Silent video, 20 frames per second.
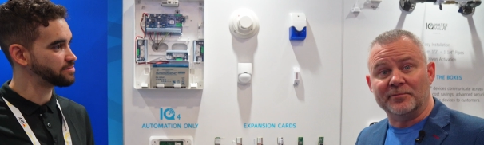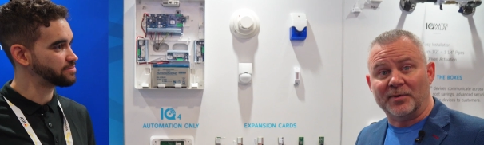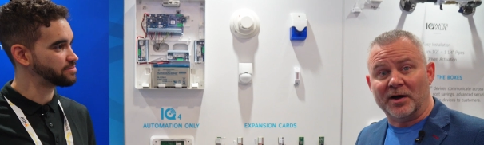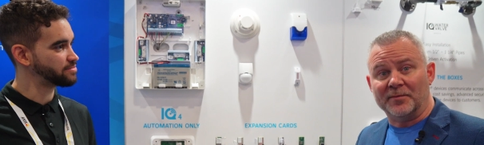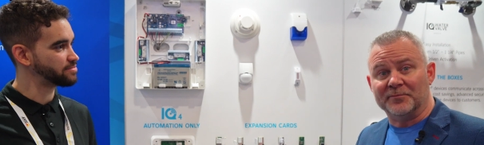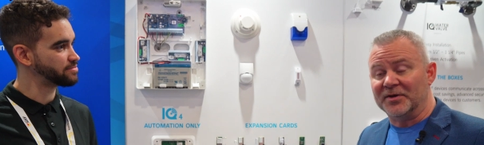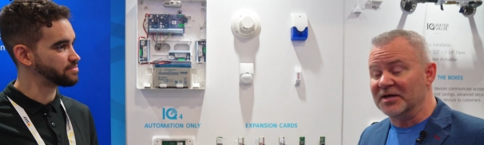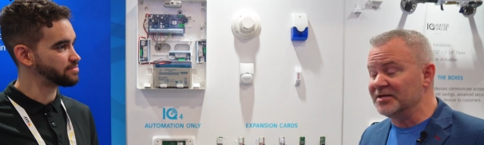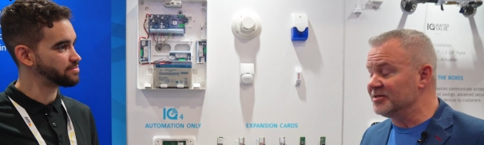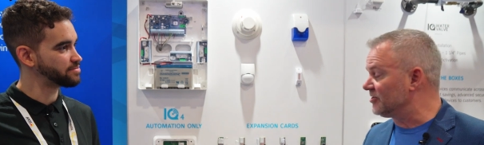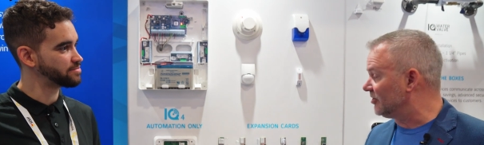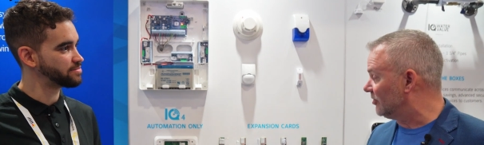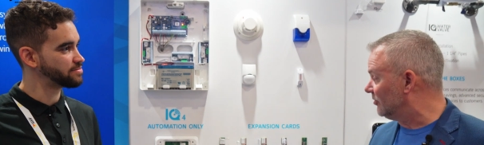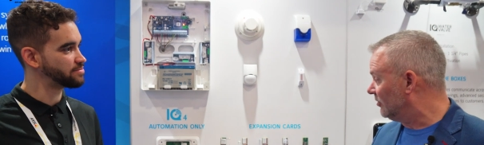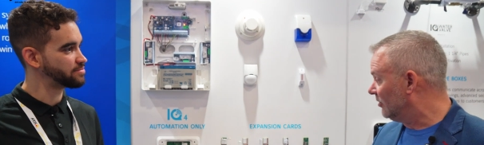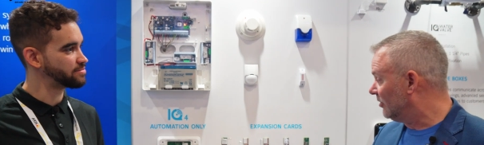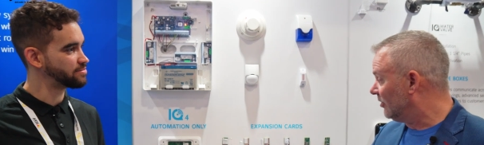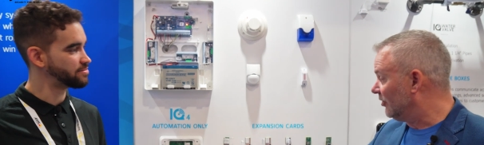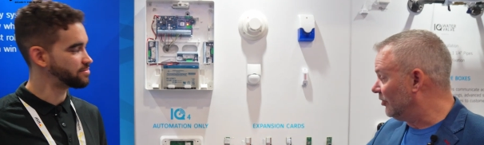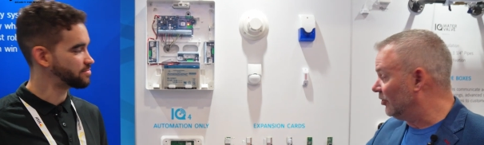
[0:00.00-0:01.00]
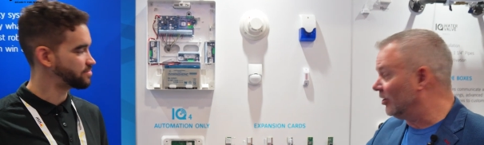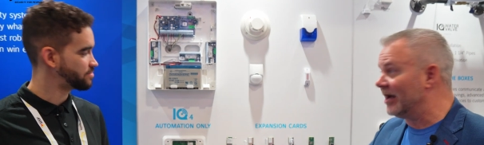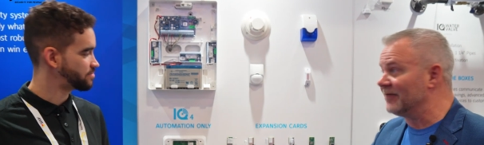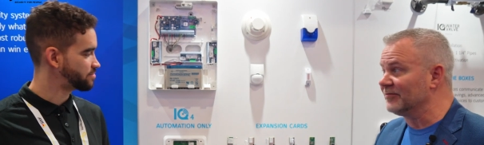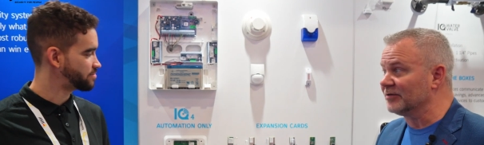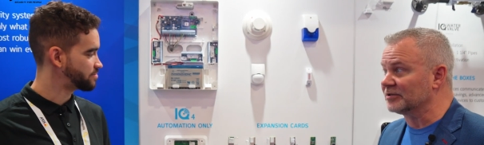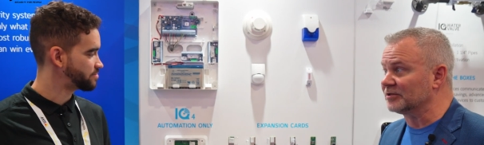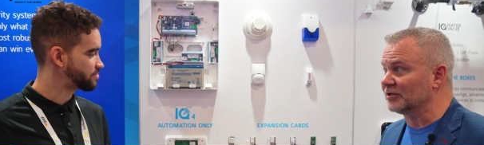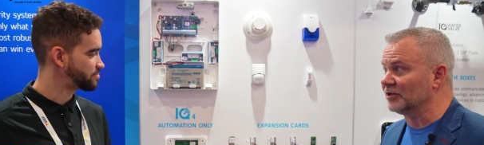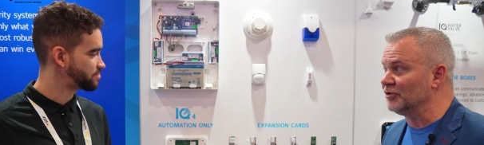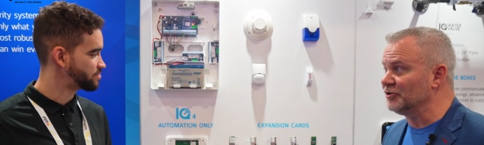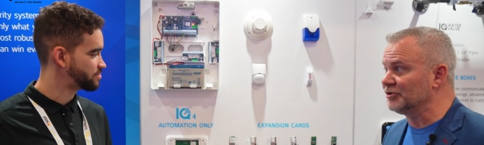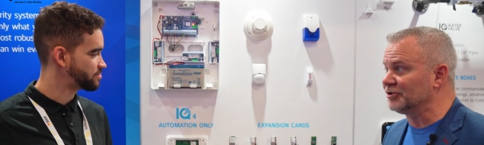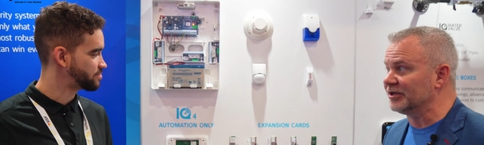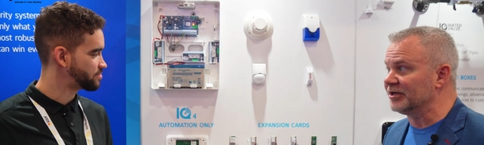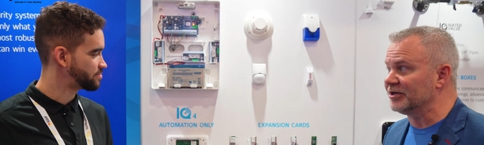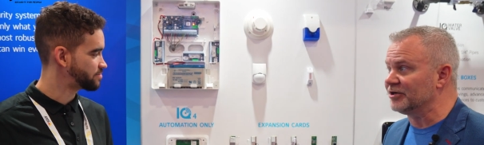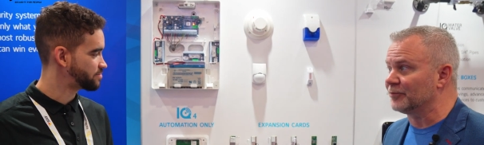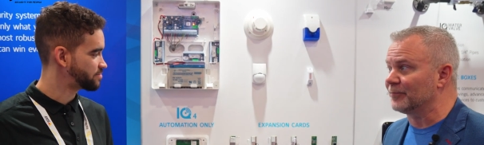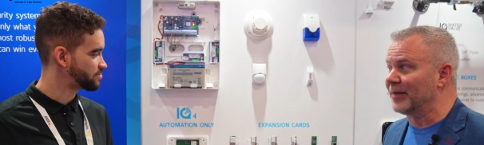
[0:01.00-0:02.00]
Speaker 1: you bump into, you'll have the
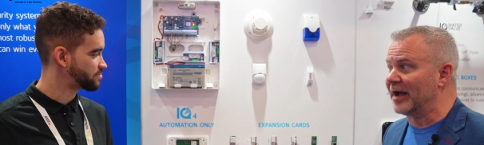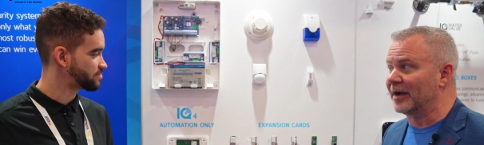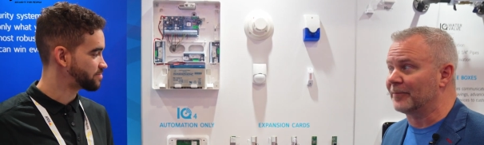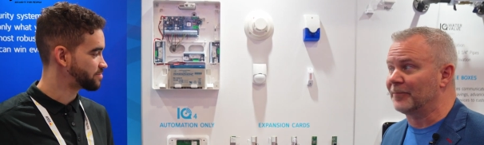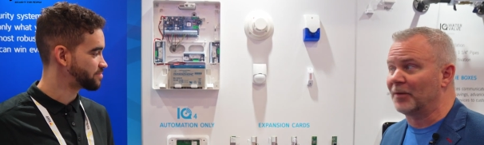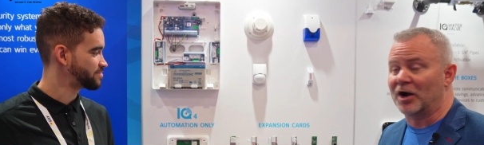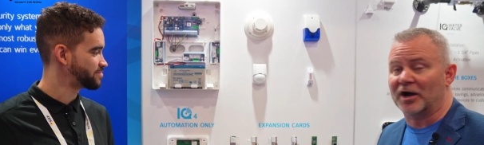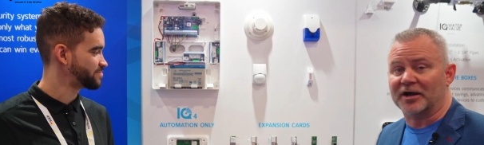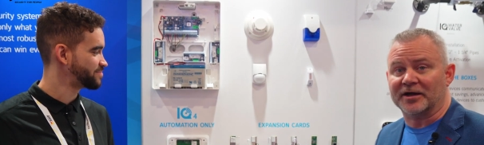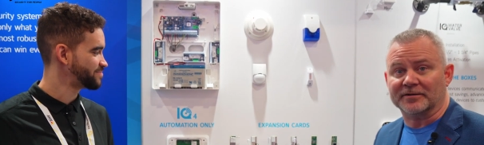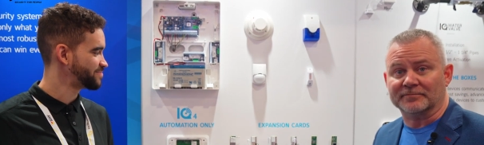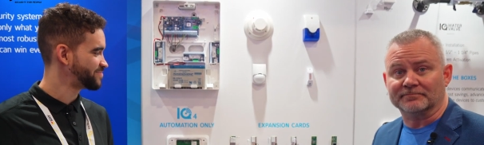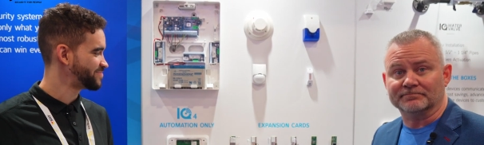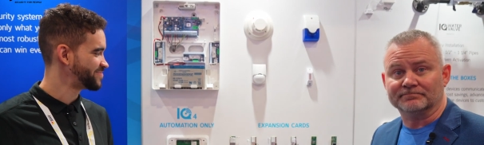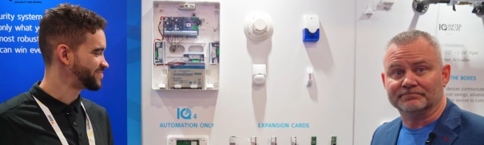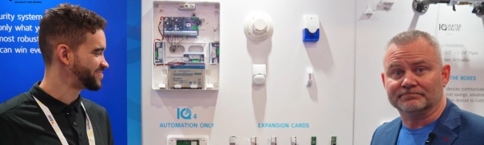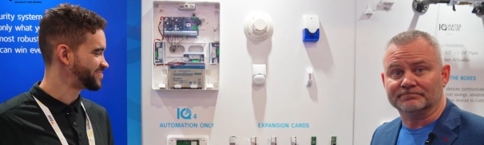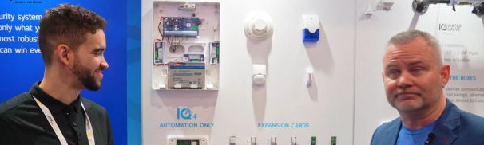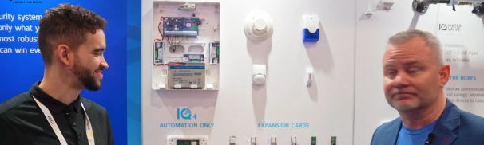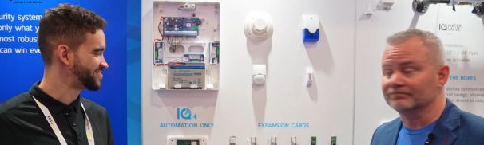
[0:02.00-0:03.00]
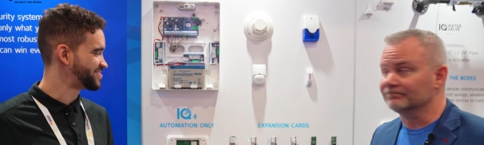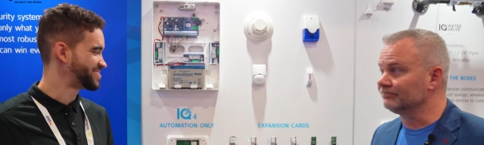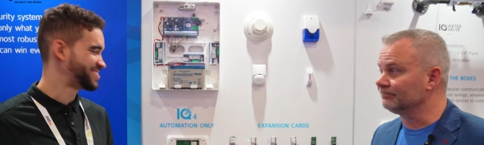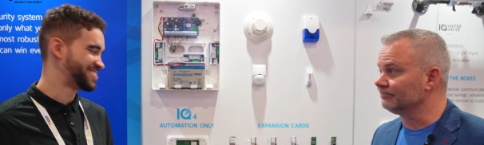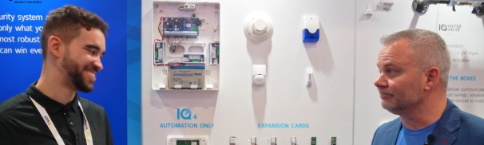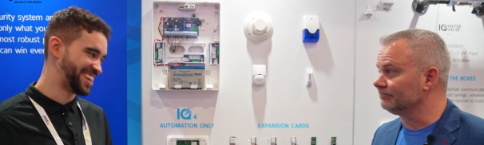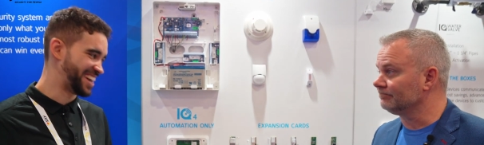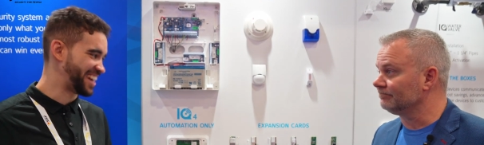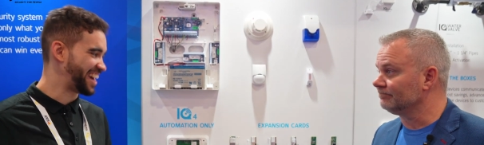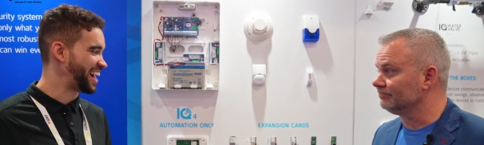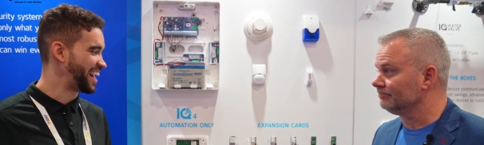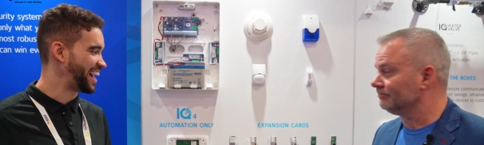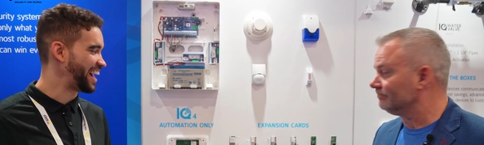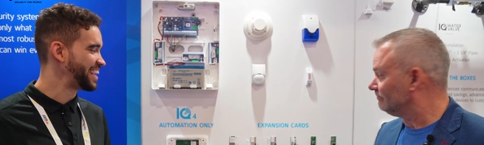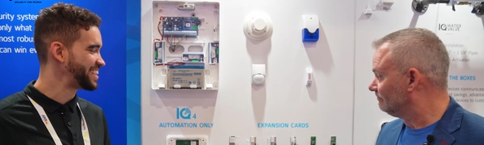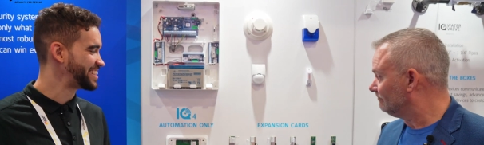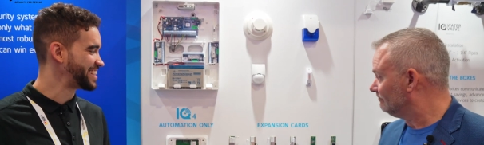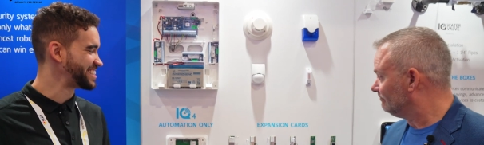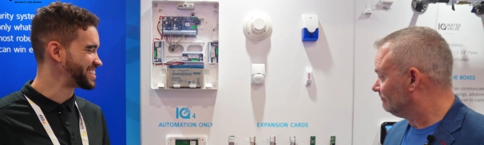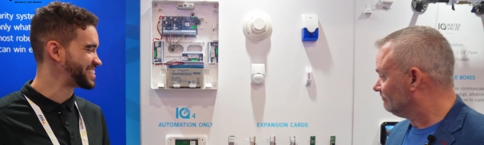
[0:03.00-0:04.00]
solution in your back pocket. Yeah,
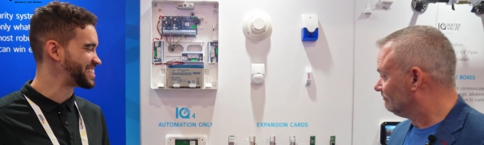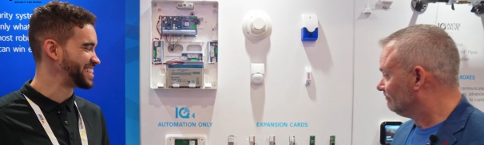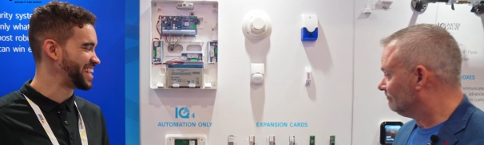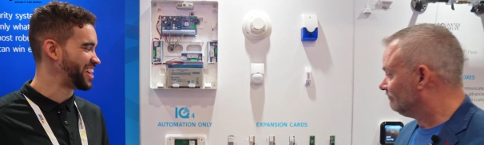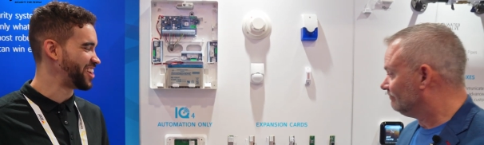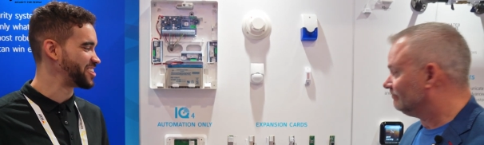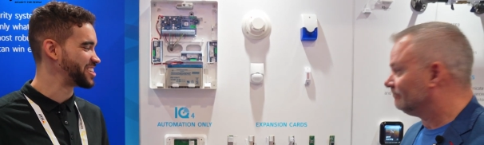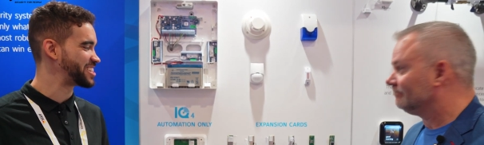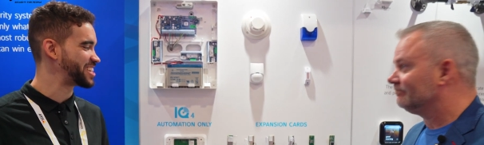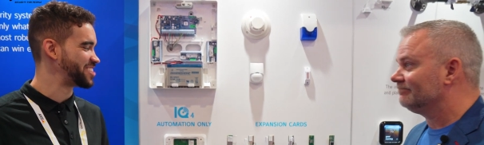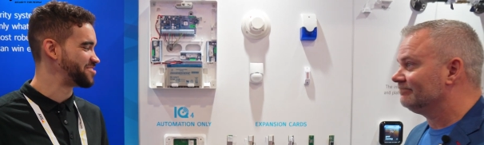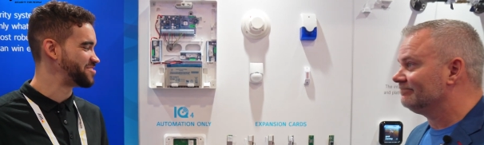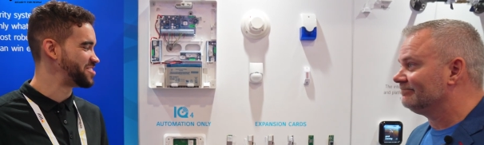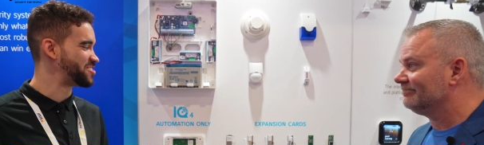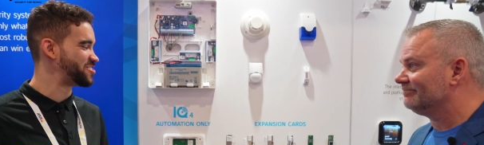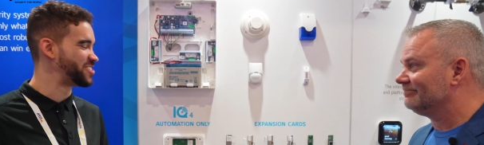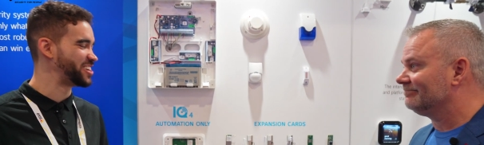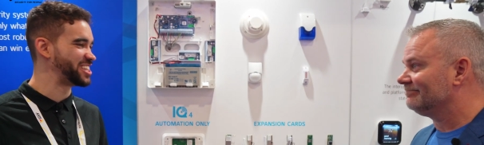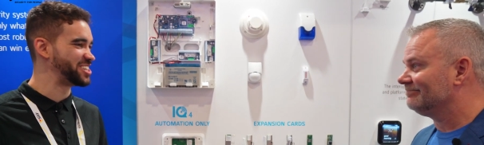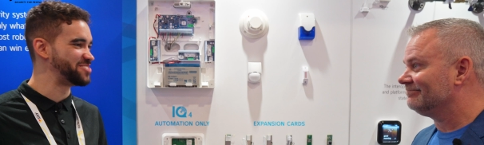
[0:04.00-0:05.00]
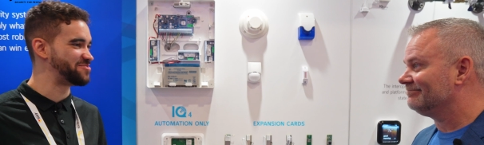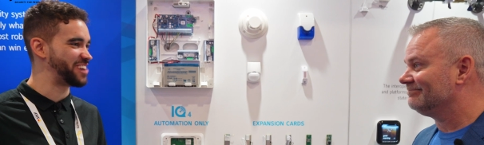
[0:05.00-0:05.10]
I, I can
Speaker 2: see how it can be really